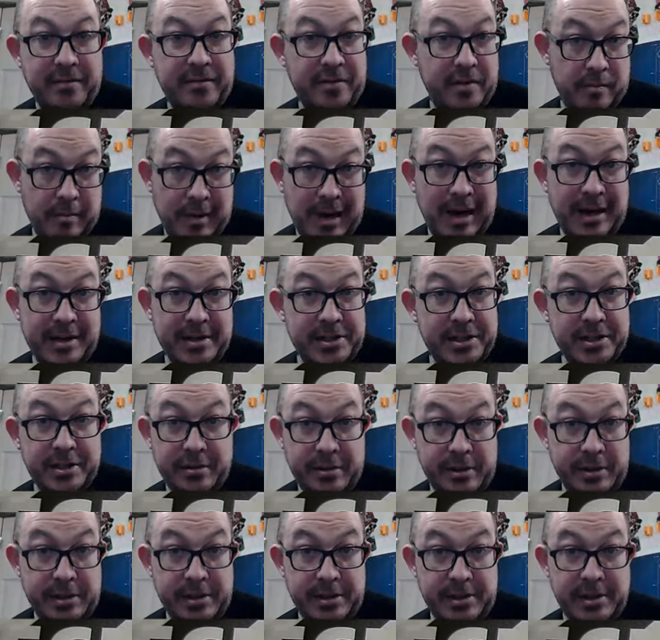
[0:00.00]
mod
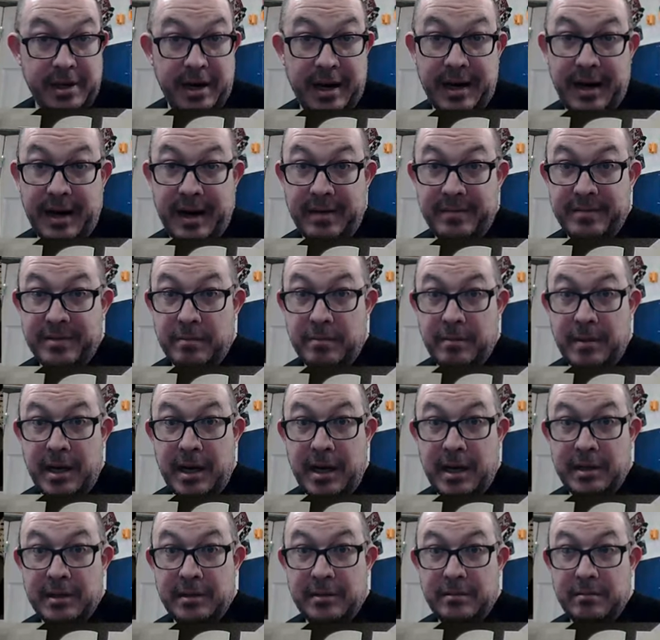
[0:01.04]
series. I have the
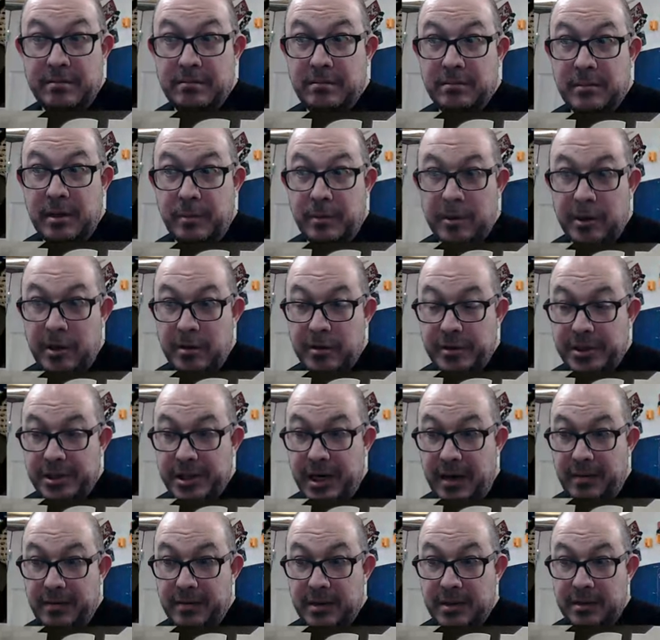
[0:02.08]
mod
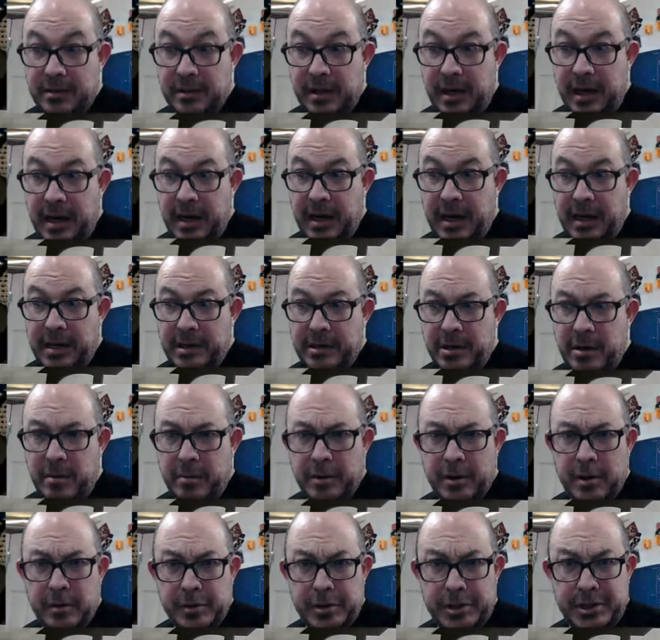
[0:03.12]
007 and
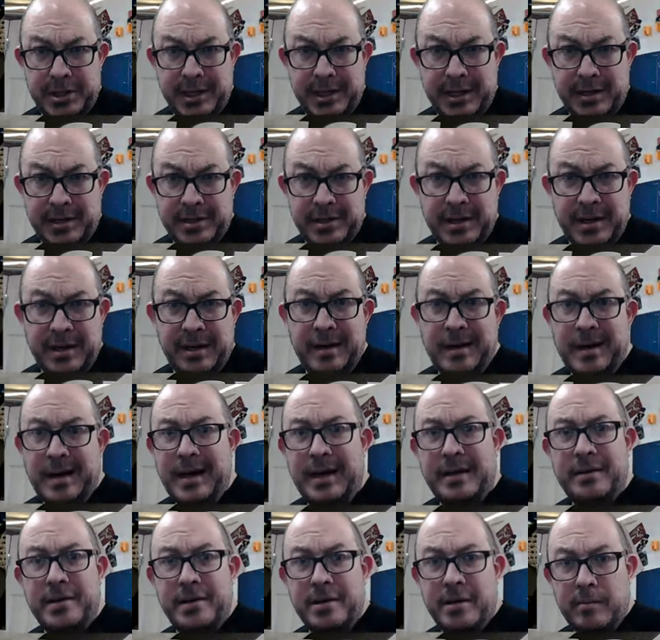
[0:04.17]
006 and had
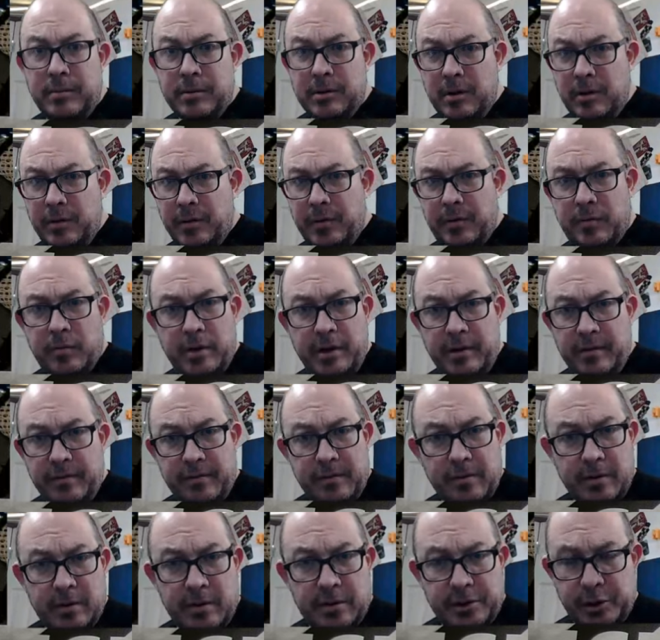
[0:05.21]
the 003
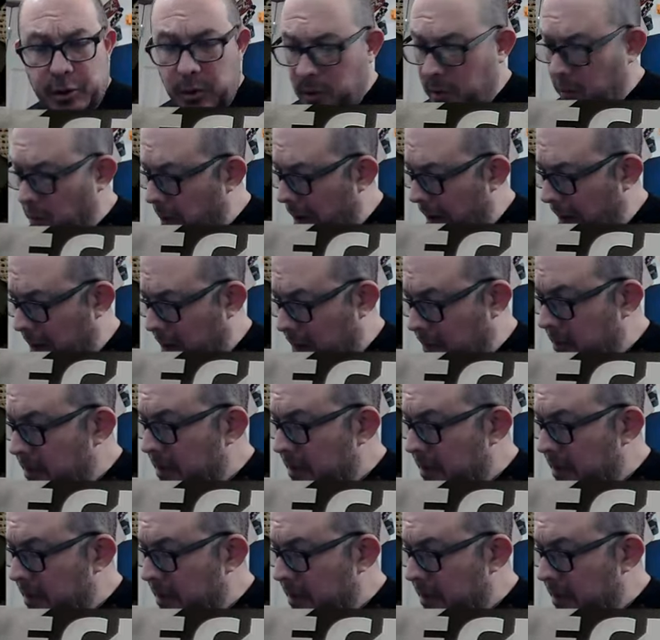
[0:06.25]
for a short while.